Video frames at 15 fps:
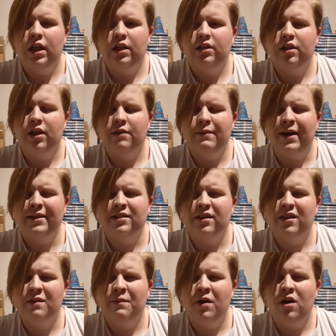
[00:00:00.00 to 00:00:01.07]
to, like, back to
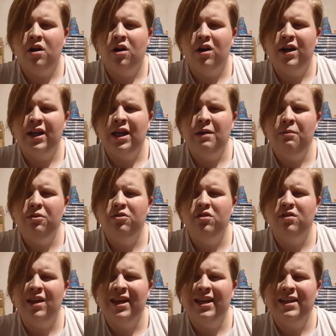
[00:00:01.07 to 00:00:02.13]
the spa, he was
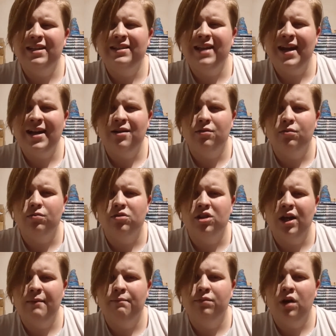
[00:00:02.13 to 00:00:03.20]
just, like, down to,
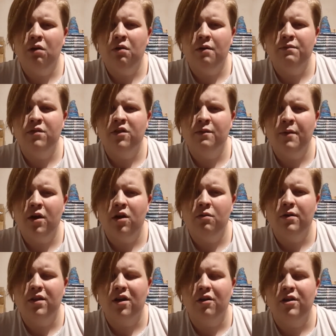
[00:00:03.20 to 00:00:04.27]
like, blow up the spa
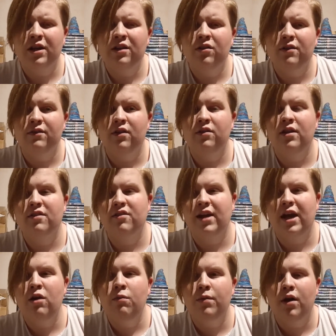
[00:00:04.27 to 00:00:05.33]
with her. Not necessarily
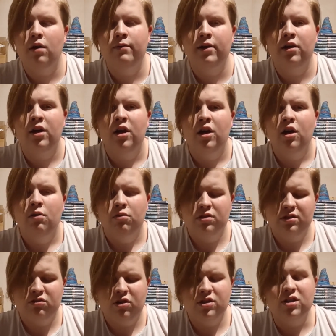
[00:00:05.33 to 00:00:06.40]
help her, but
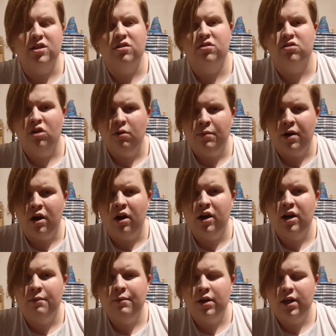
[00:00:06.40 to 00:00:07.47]
wasn't trying to just stop her.
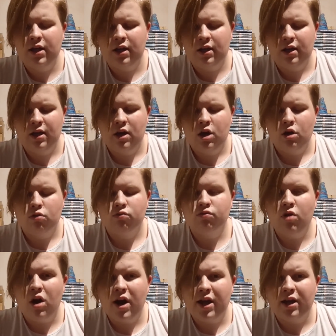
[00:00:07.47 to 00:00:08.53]
And I'm like,
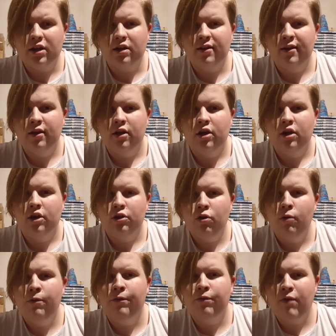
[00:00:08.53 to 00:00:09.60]
Ryan,
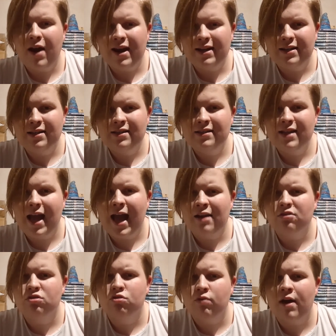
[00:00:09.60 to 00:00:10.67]
your friends
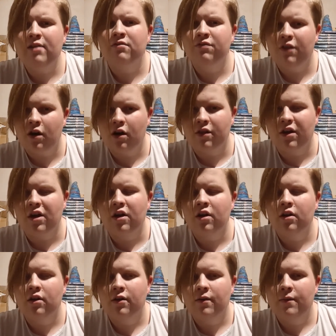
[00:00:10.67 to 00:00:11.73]
and grandfather
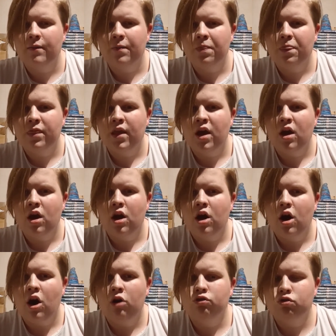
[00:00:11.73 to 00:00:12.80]

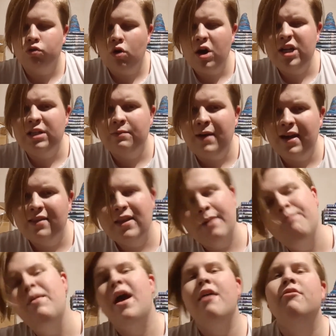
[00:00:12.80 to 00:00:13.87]
are trying to make their
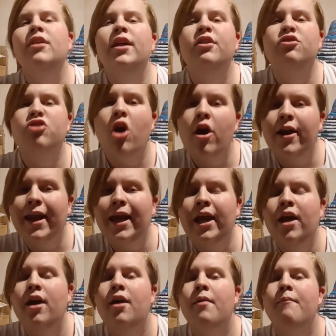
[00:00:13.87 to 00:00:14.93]
perilous
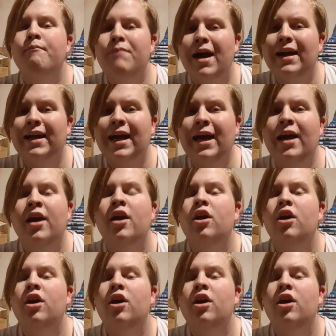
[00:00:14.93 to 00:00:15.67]
journey back here.